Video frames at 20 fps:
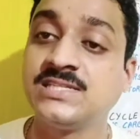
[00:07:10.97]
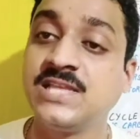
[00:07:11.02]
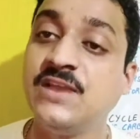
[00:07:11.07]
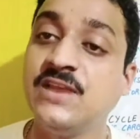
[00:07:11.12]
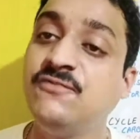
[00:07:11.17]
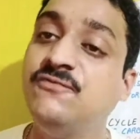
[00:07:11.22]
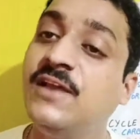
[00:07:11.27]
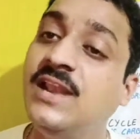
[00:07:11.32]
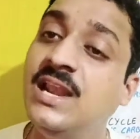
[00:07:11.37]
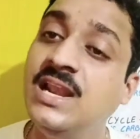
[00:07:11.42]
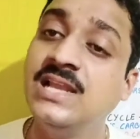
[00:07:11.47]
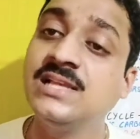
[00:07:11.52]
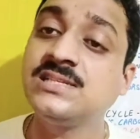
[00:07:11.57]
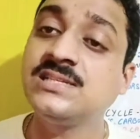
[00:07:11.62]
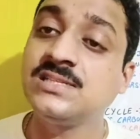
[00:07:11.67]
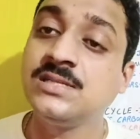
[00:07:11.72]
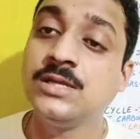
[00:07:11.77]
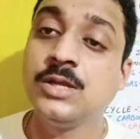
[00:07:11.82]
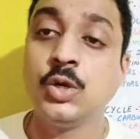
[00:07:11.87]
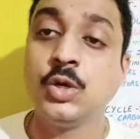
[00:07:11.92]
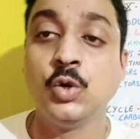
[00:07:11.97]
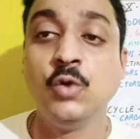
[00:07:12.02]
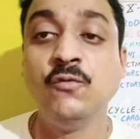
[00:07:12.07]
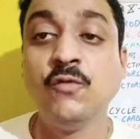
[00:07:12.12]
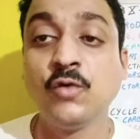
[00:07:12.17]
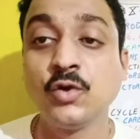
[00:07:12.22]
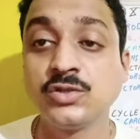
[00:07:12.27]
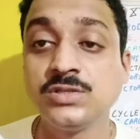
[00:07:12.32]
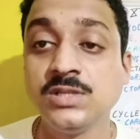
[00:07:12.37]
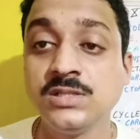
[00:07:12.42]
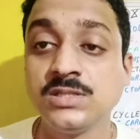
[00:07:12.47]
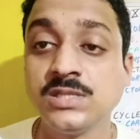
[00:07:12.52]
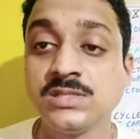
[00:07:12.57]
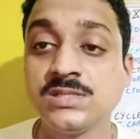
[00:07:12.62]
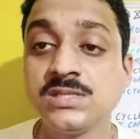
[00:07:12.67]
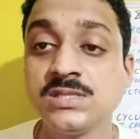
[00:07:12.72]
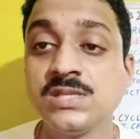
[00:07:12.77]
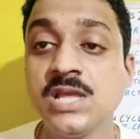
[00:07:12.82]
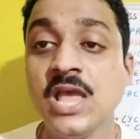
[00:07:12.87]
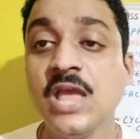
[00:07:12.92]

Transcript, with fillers: If very less, no photosynthesis.